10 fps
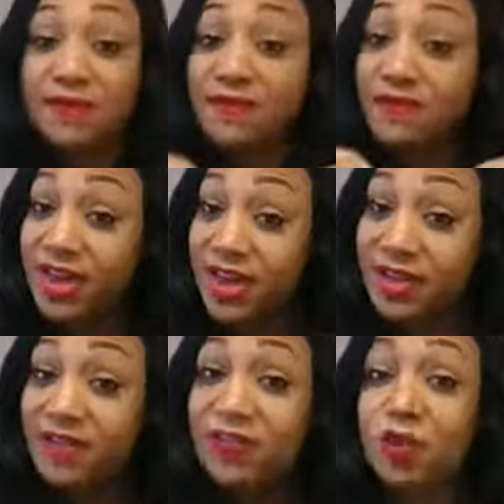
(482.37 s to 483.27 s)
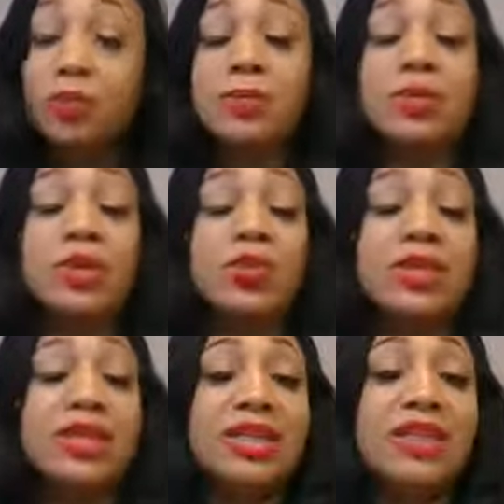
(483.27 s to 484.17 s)
Very few people are
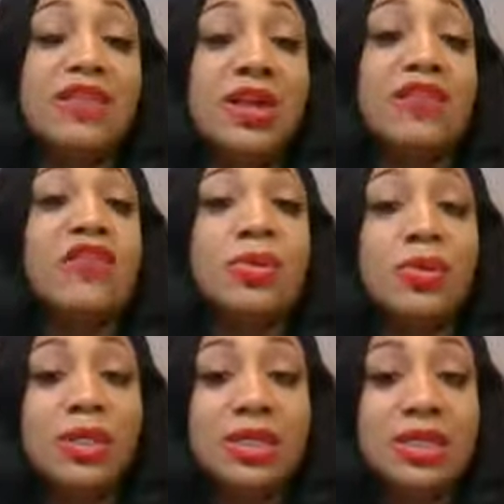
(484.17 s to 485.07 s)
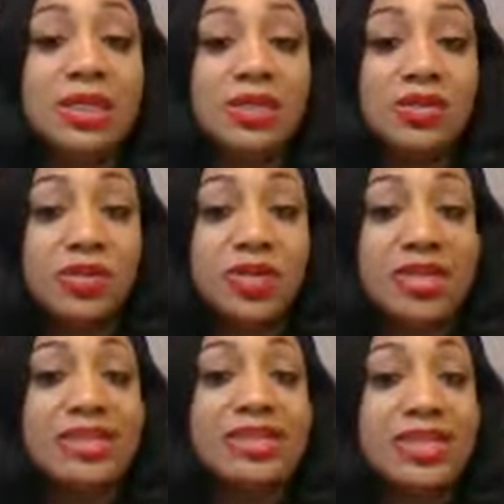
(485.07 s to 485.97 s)
willing to get uncomfortable so that they
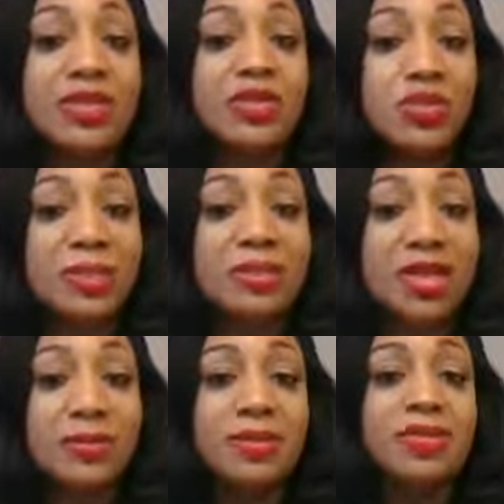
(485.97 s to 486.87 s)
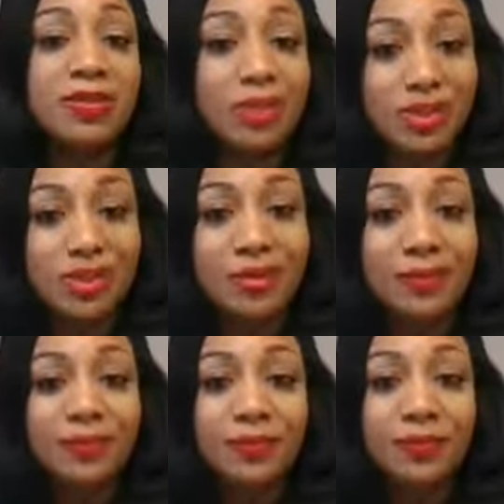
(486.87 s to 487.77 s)
can see their dreams come into fruition.
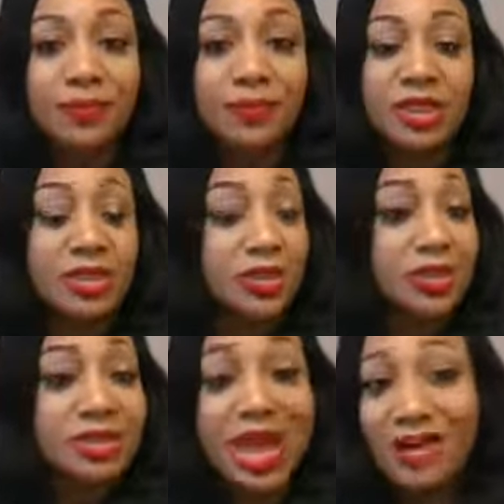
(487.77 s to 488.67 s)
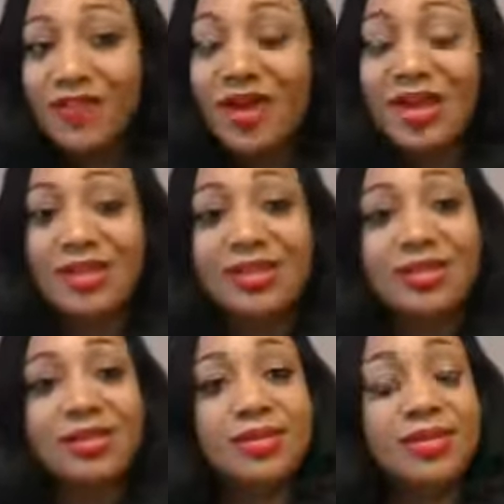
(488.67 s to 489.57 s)
And so it's a
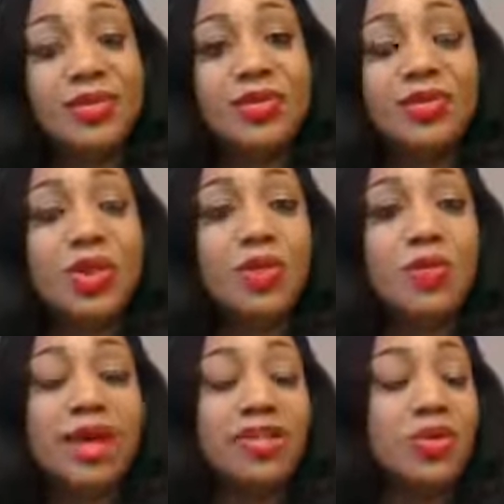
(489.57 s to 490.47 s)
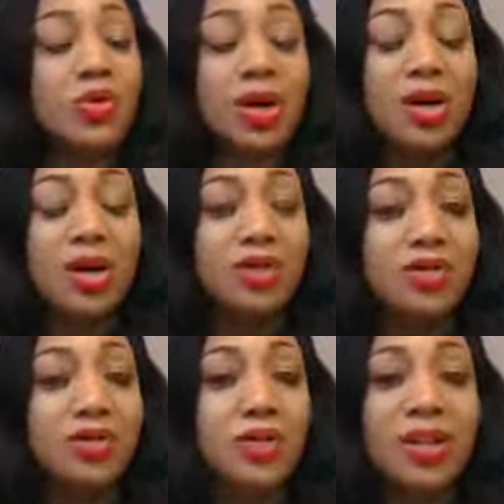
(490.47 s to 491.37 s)
sacrifice, there's no magic wand,
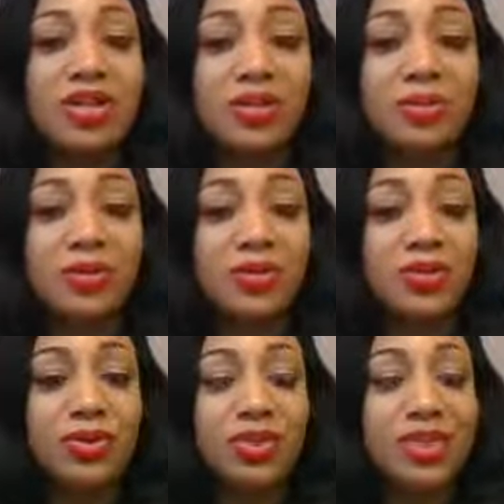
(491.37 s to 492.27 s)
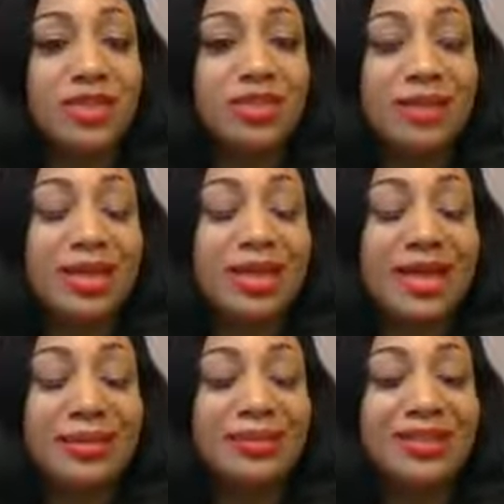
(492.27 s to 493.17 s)
there's no magic pill that you could take to make it
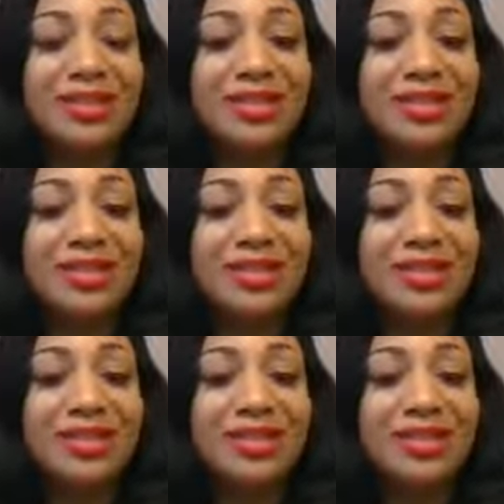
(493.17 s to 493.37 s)
happen.